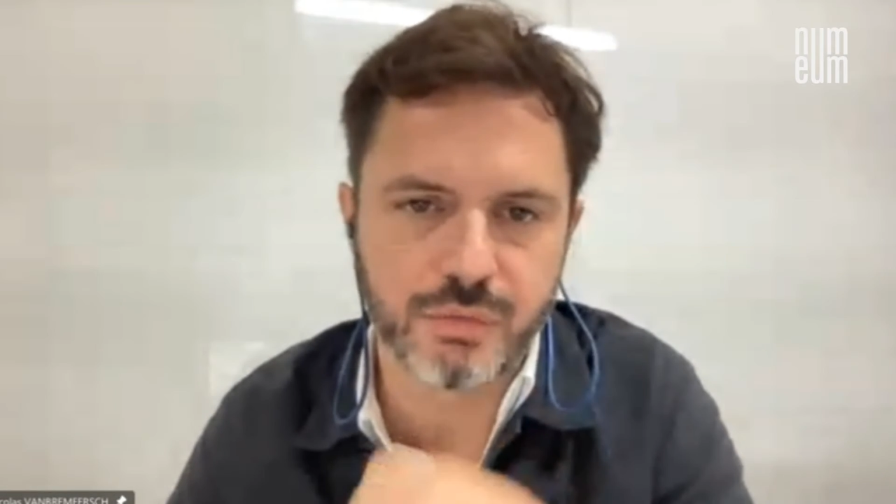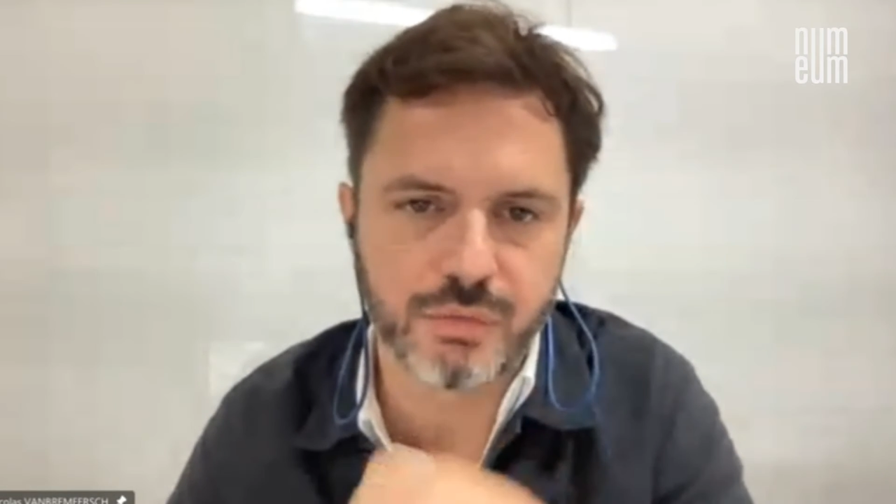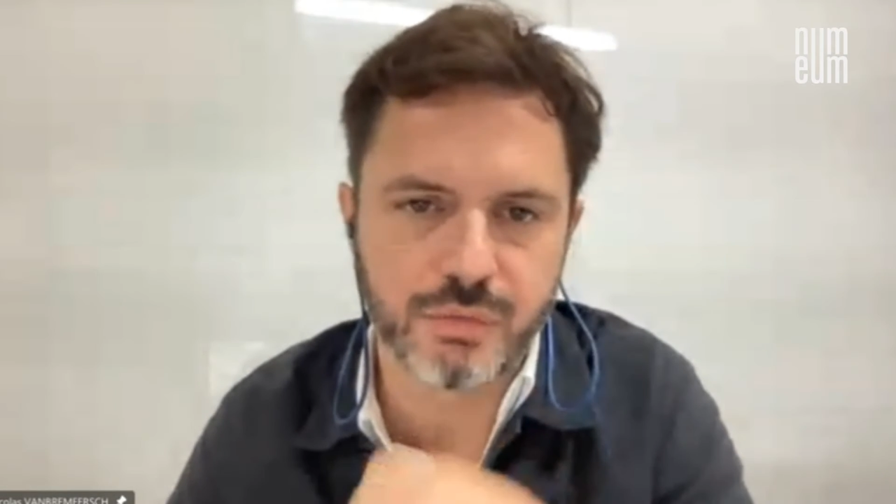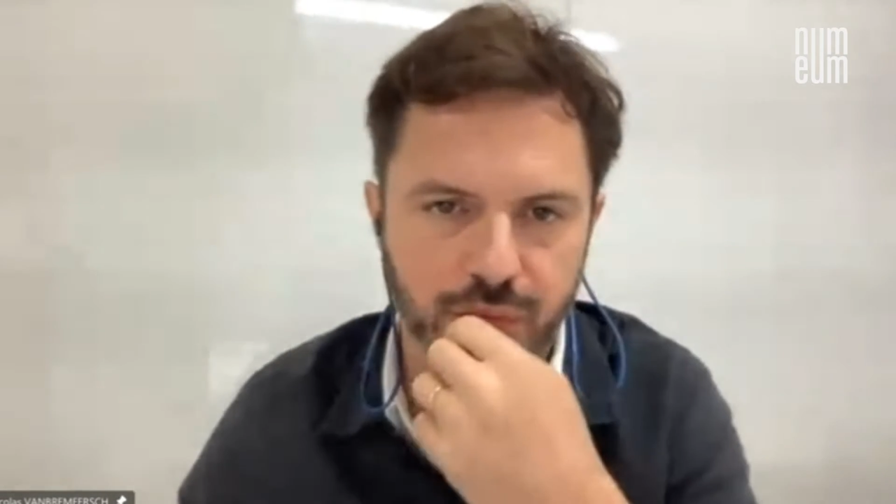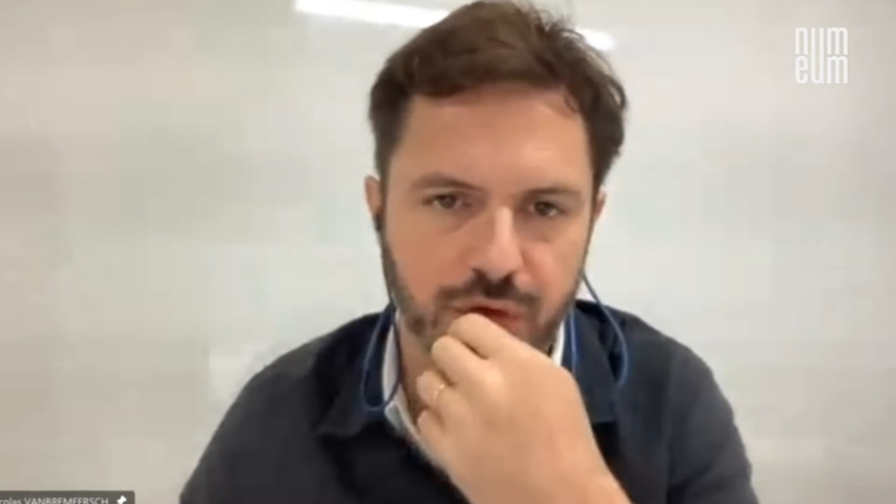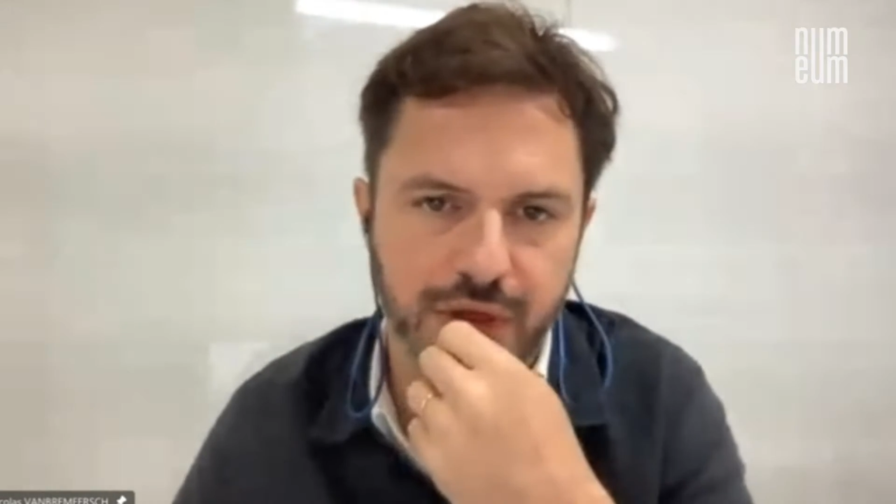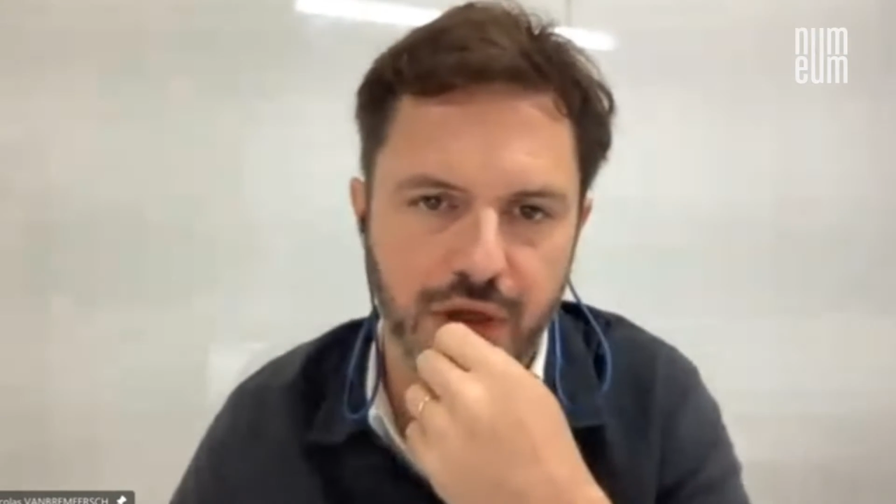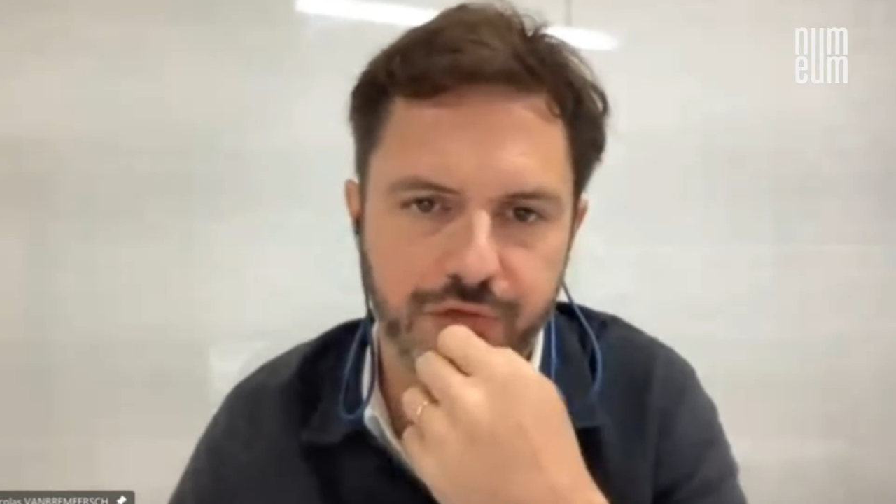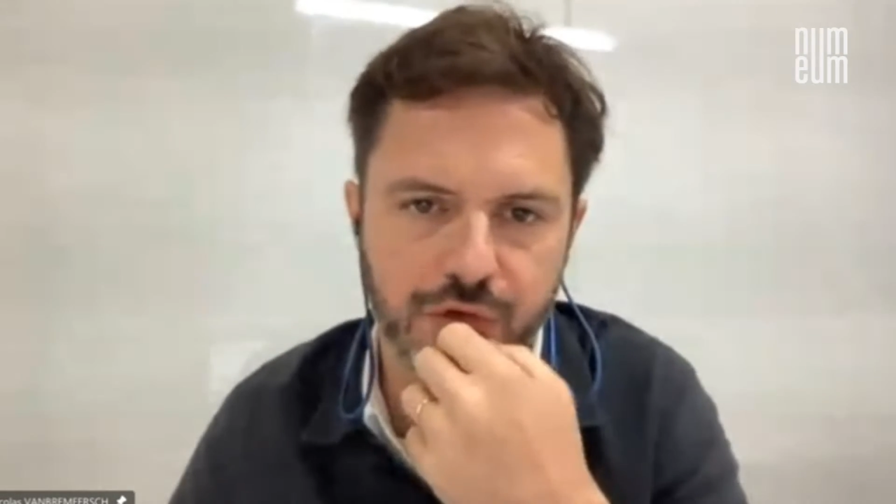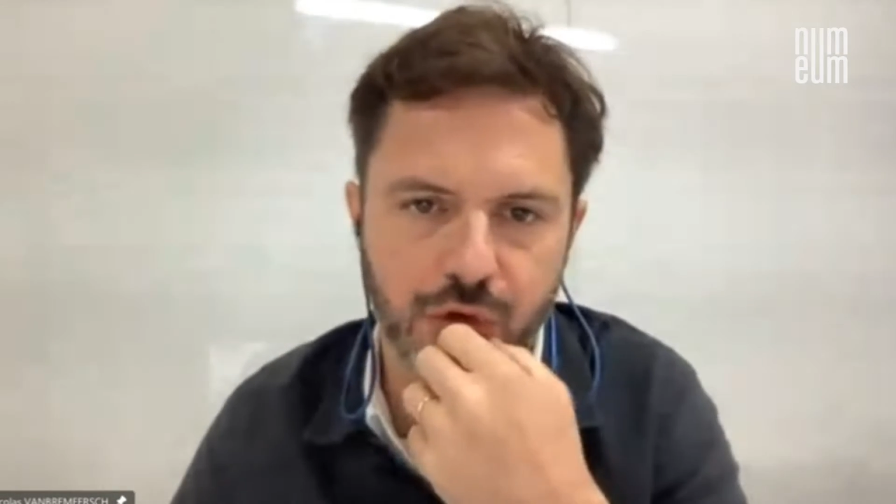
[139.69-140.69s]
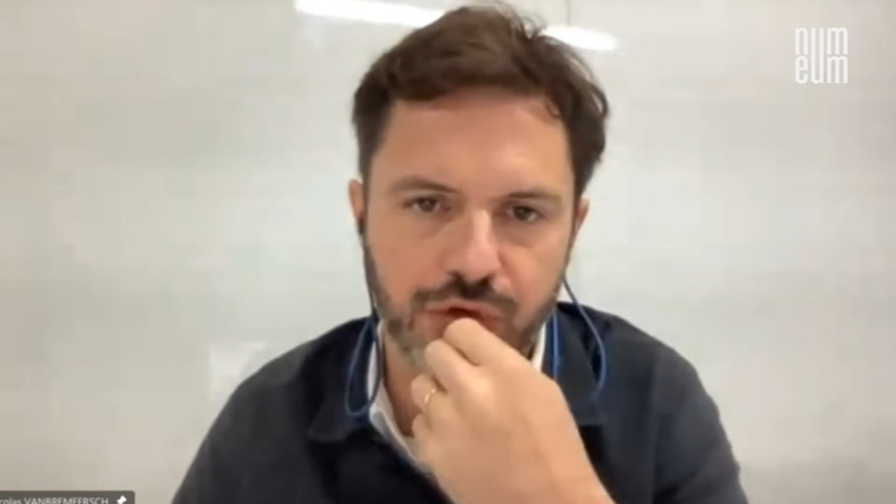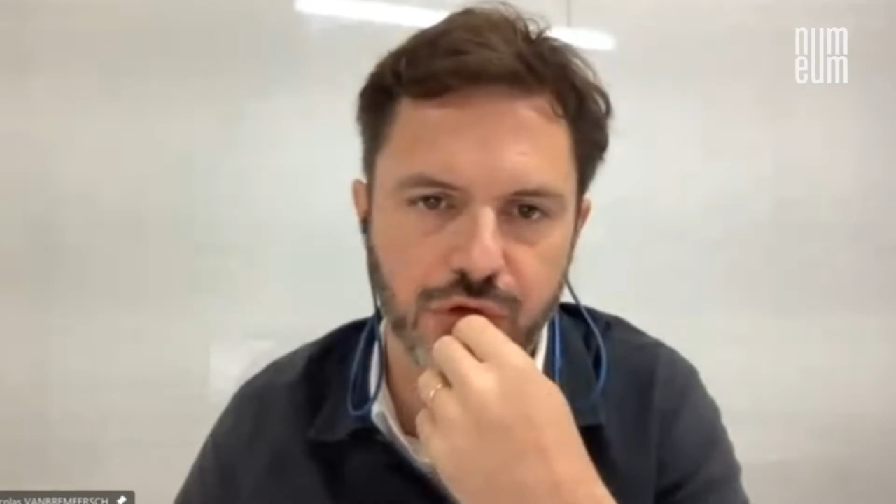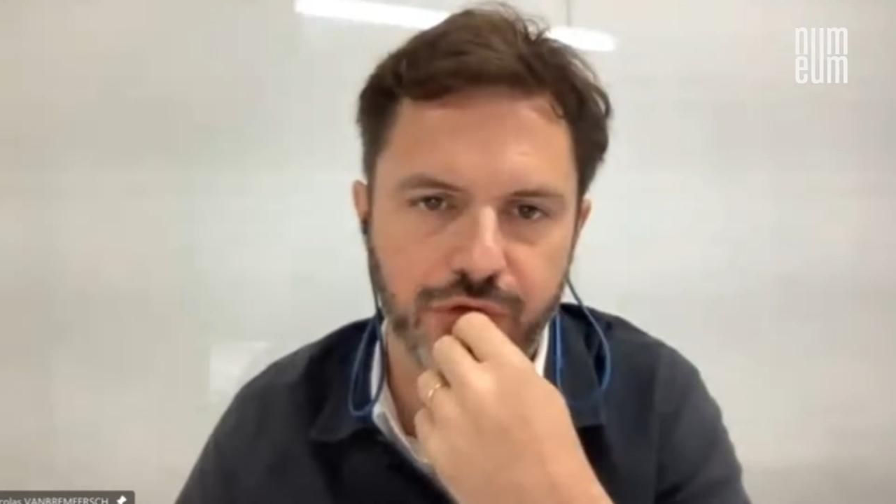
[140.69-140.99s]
will be, of course,